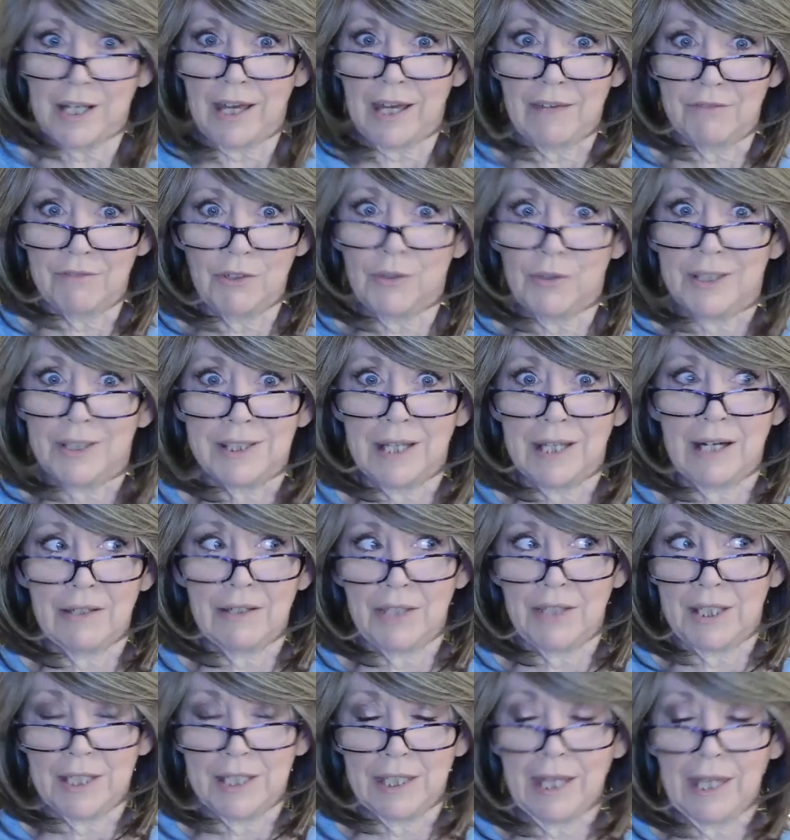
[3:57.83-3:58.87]
I have no idea
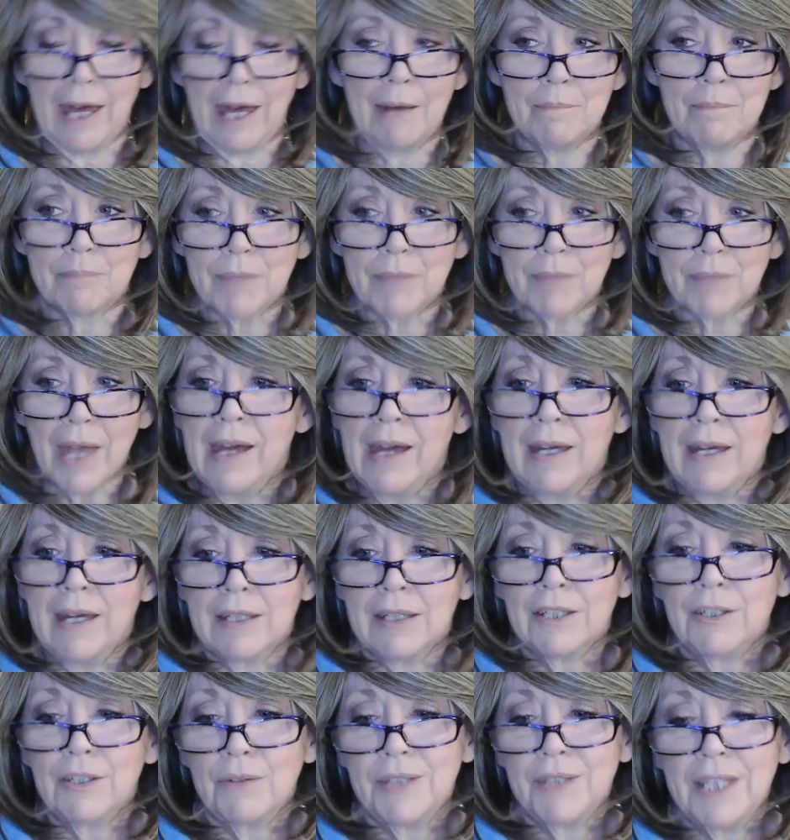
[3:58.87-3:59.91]
how they did that,
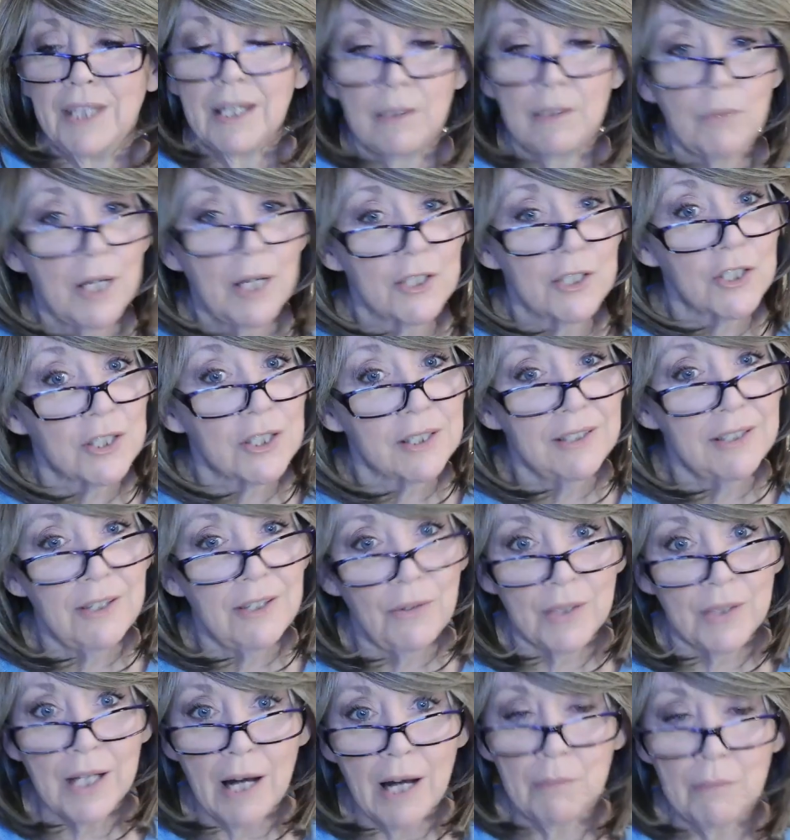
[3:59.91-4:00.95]
you know, I watched, you
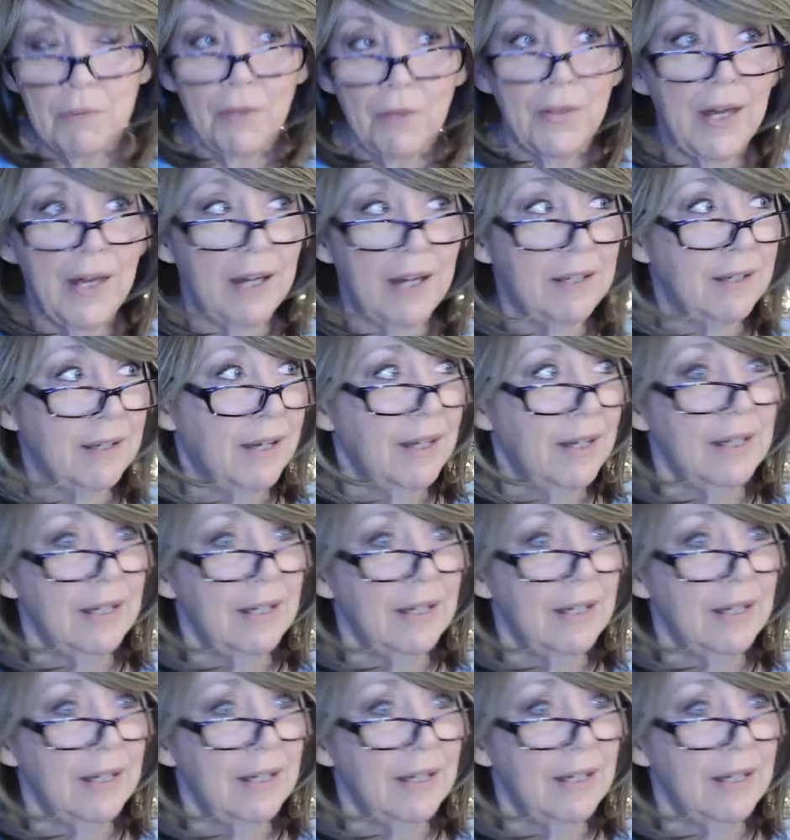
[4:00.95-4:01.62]
know, a couple that